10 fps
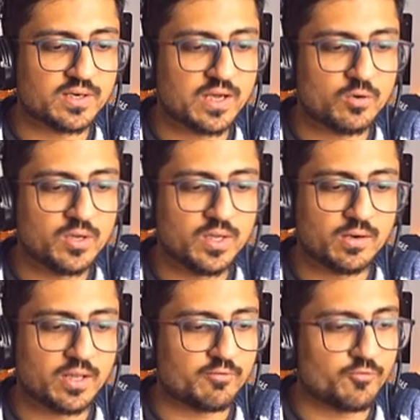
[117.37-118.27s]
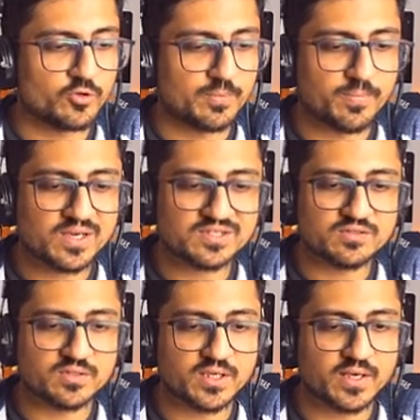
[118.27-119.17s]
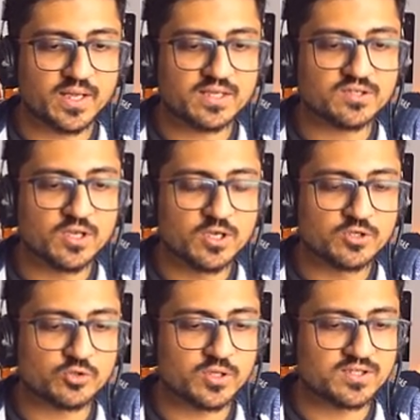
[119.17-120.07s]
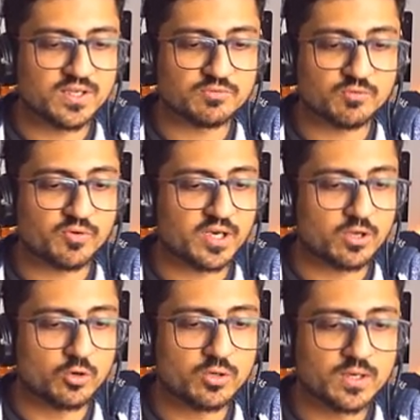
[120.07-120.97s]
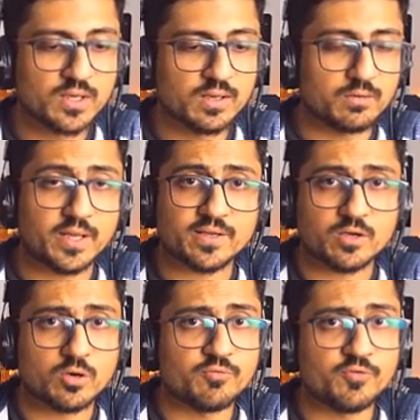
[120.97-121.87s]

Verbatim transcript: till now, like for the past 13 days, so the sales were very good. Like around